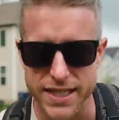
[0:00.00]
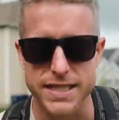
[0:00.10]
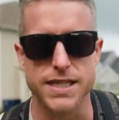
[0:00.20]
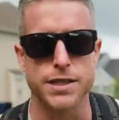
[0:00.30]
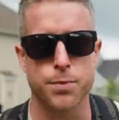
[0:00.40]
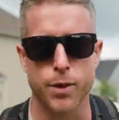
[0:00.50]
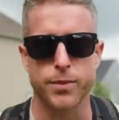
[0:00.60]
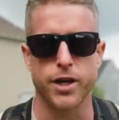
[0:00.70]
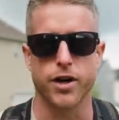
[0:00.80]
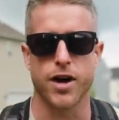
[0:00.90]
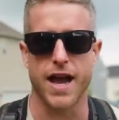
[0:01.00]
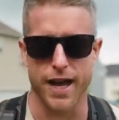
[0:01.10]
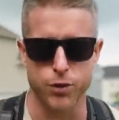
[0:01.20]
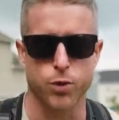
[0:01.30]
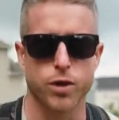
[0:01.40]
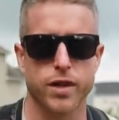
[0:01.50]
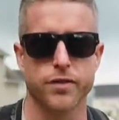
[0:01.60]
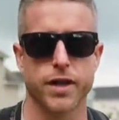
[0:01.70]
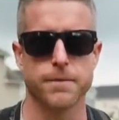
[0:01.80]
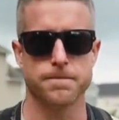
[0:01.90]
this is Premier Outdoor
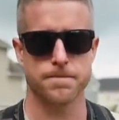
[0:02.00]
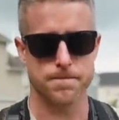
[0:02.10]
Living.